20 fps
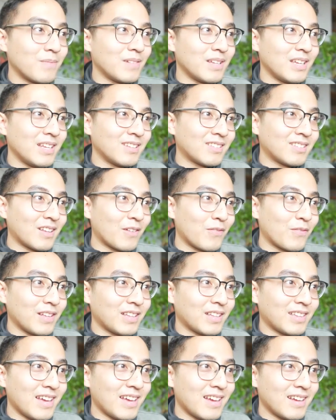and stuff
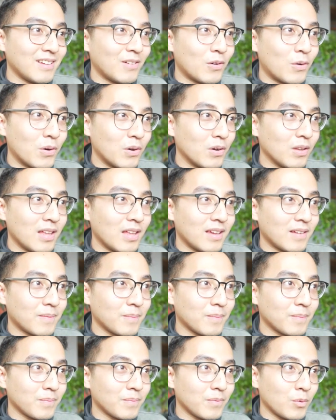like that, or like
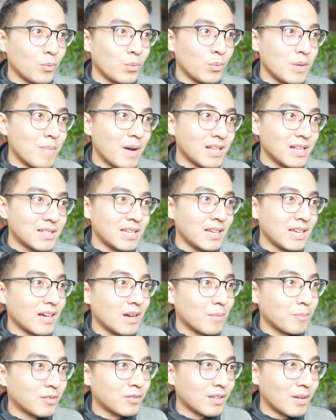we might take
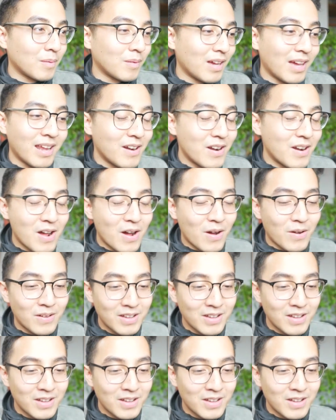up some, I don't know,